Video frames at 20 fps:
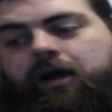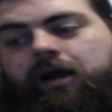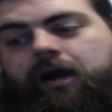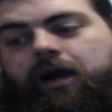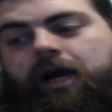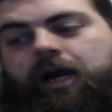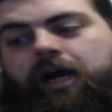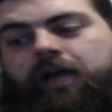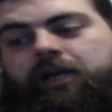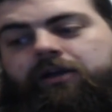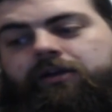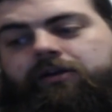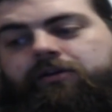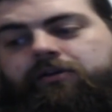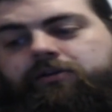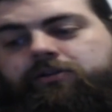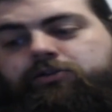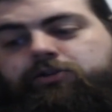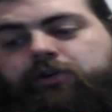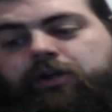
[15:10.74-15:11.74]
I
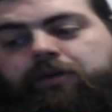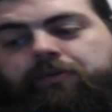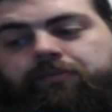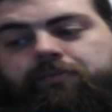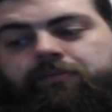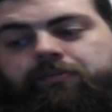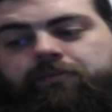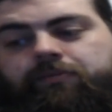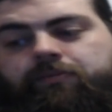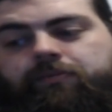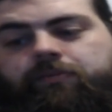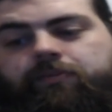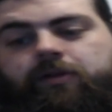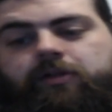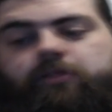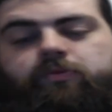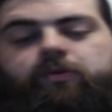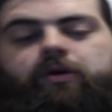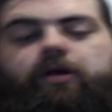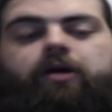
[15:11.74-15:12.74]
stream
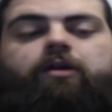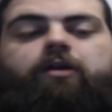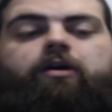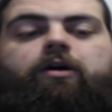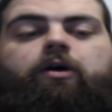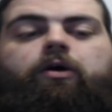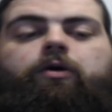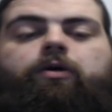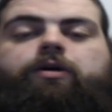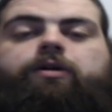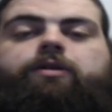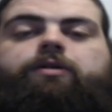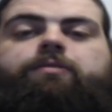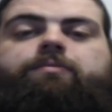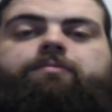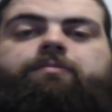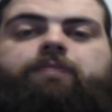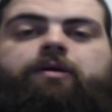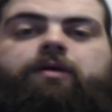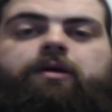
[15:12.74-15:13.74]
as well
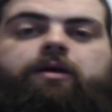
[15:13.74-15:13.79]
on